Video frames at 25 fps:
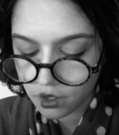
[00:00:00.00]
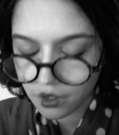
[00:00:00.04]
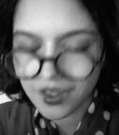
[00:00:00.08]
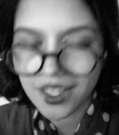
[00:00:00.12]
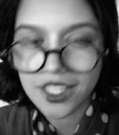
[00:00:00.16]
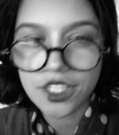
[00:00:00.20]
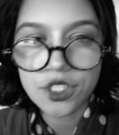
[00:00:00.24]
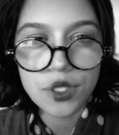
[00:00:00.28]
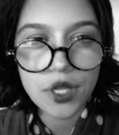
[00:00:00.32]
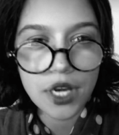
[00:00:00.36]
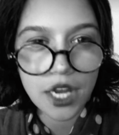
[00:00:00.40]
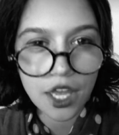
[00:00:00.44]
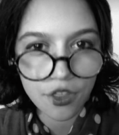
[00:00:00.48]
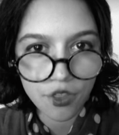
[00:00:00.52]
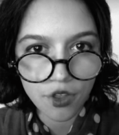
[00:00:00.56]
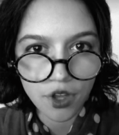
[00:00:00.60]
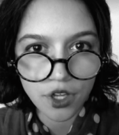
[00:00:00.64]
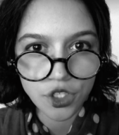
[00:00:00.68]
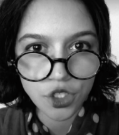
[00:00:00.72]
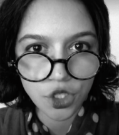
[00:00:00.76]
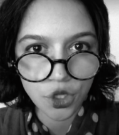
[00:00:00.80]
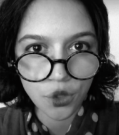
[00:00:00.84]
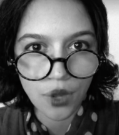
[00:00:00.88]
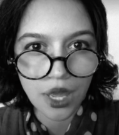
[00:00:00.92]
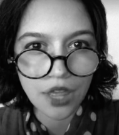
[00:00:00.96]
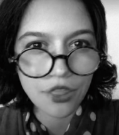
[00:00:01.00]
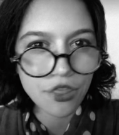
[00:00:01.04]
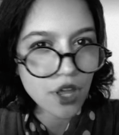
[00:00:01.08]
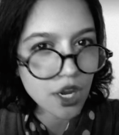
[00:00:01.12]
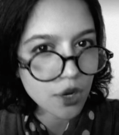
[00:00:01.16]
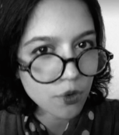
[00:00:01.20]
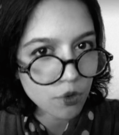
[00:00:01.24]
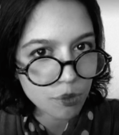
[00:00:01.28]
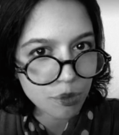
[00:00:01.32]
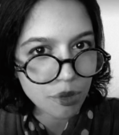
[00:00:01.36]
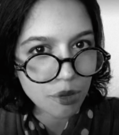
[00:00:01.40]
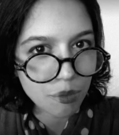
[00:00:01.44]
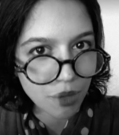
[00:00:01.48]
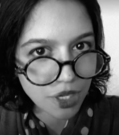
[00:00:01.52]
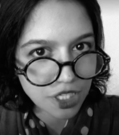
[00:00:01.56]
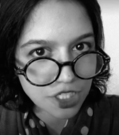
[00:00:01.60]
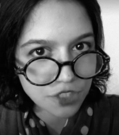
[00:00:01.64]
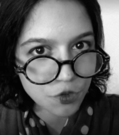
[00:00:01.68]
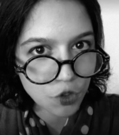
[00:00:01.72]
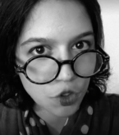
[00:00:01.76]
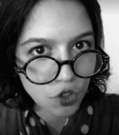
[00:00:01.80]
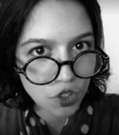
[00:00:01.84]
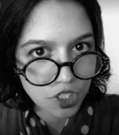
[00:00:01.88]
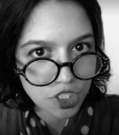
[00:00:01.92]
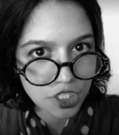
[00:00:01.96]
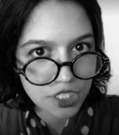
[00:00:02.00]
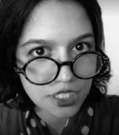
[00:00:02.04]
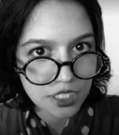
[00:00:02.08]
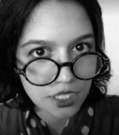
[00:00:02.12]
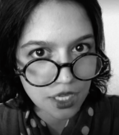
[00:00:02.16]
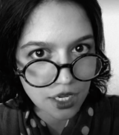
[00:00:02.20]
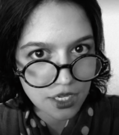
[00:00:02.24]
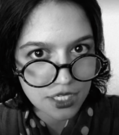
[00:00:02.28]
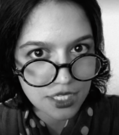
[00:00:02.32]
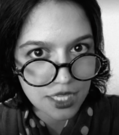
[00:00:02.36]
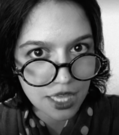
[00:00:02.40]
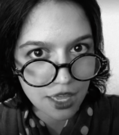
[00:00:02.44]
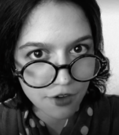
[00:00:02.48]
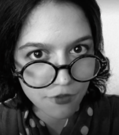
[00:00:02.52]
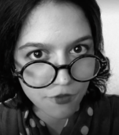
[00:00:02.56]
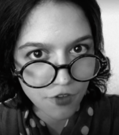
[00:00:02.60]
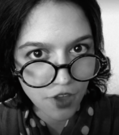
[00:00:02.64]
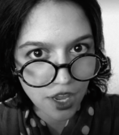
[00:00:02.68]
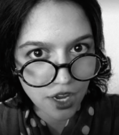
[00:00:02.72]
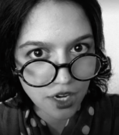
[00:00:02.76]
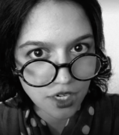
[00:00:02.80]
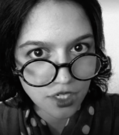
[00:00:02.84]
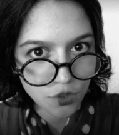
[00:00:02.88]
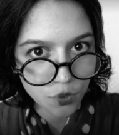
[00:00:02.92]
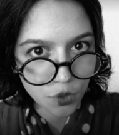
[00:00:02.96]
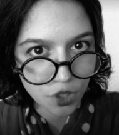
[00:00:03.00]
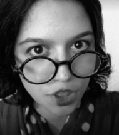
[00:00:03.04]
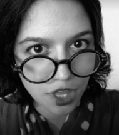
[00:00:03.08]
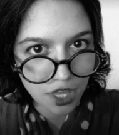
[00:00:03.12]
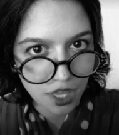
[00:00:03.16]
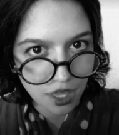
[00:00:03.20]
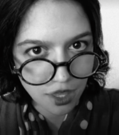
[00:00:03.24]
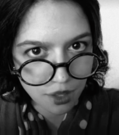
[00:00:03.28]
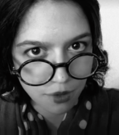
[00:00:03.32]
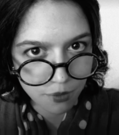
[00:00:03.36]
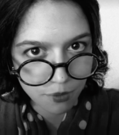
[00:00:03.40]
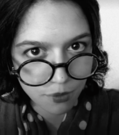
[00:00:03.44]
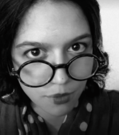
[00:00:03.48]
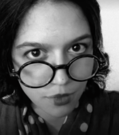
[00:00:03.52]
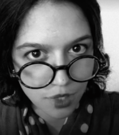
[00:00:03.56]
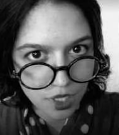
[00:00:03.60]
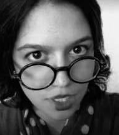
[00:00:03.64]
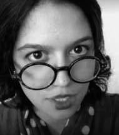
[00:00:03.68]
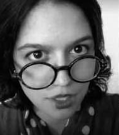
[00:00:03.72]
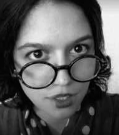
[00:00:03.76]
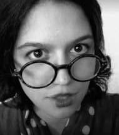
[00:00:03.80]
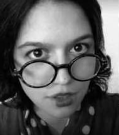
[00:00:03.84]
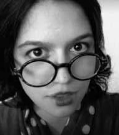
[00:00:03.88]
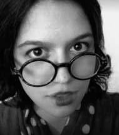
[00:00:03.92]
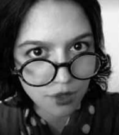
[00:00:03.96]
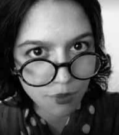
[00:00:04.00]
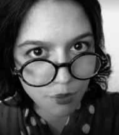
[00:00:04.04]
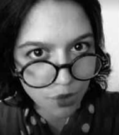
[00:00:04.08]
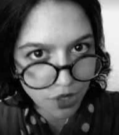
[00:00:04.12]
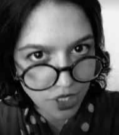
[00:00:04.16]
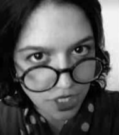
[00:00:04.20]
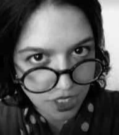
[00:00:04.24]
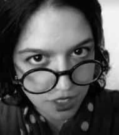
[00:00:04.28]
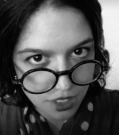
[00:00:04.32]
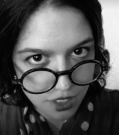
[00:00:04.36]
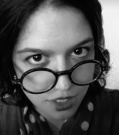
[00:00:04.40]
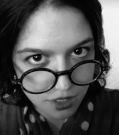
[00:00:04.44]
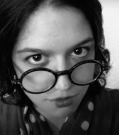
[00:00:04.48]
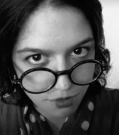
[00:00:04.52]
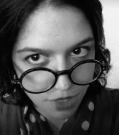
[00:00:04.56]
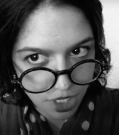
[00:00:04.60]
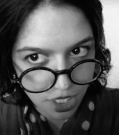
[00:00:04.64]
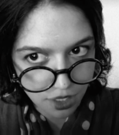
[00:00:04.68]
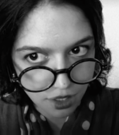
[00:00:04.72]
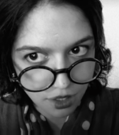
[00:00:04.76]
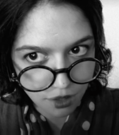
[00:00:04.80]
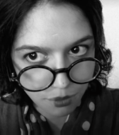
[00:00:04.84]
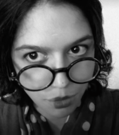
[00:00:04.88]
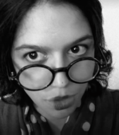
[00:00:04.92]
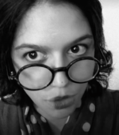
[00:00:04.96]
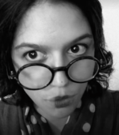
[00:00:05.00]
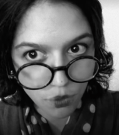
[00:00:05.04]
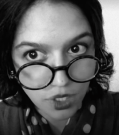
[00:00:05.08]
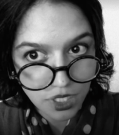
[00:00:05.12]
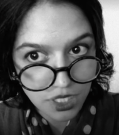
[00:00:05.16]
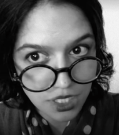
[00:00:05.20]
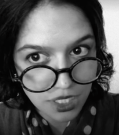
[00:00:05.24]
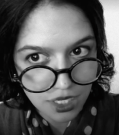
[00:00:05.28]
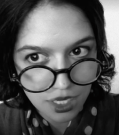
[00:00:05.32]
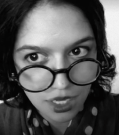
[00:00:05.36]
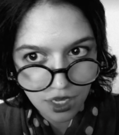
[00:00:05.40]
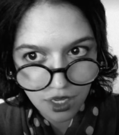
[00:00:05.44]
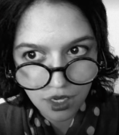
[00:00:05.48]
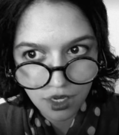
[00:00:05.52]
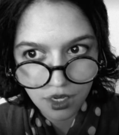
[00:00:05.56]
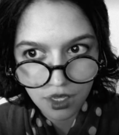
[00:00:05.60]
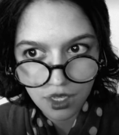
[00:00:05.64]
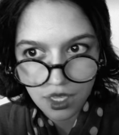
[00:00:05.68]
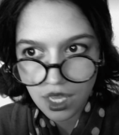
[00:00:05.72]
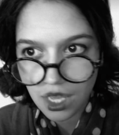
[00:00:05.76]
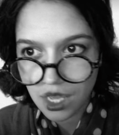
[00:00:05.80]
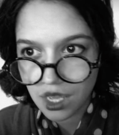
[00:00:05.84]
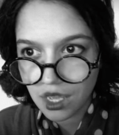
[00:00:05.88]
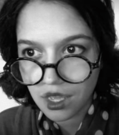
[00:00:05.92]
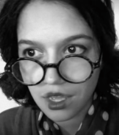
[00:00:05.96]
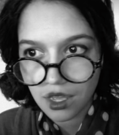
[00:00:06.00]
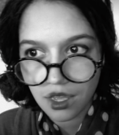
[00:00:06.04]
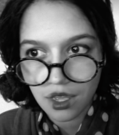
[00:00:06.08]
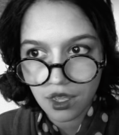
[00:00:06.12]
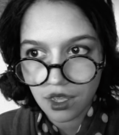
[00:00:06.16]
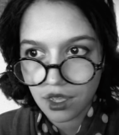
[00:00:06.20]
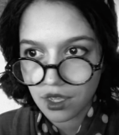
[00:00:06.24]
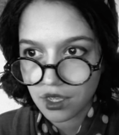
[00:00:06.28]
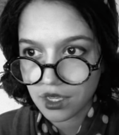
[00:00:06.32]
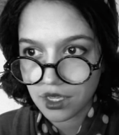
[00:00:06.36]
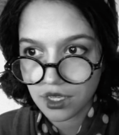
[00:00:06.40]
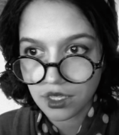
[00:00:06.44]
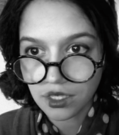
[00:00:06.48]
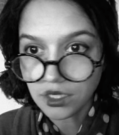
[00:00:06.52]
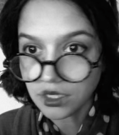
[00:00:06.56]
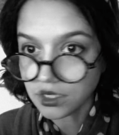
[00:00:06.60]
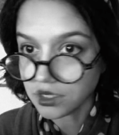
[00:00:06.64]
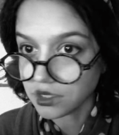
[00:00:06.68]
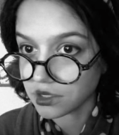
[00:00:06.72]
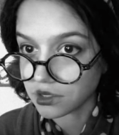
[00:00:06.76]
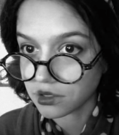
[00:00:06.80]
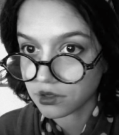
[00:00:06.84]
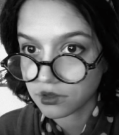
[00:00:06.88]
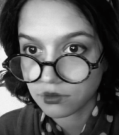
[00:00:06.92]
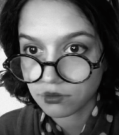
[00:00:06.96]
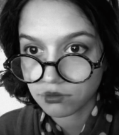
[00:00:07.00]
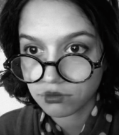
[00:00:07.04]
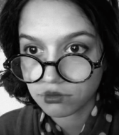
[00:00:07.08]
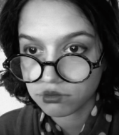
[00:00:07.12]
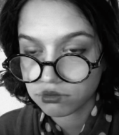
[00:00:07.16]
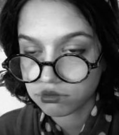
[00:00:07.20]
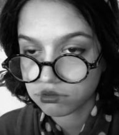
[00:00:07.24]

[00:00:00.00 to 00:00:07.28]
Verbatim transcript: That's what I thought too. I thought it would be best for you to discuss that fact with him in the business meeting. But once again, He's.